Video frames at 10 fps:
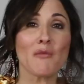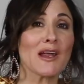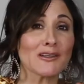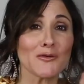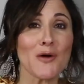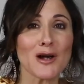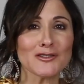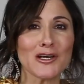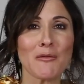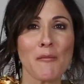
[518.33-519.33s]
Thanks for
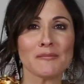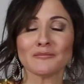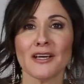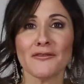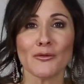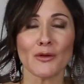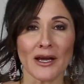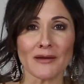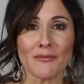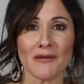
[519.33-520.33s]
watching. If you
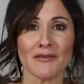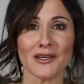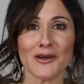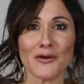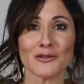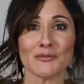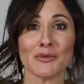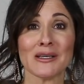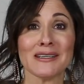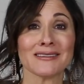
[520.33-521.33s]
like my videos,
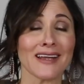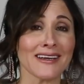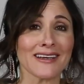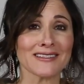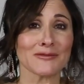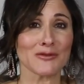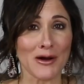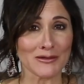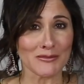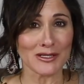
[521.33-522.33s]
please like and
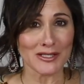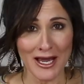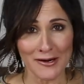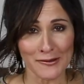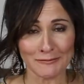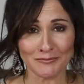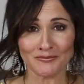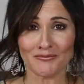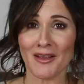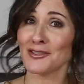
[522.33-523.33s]
subscribe to my channel.
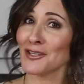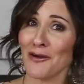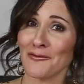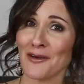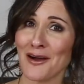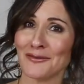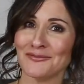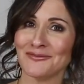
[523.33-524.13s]
Ciao for now.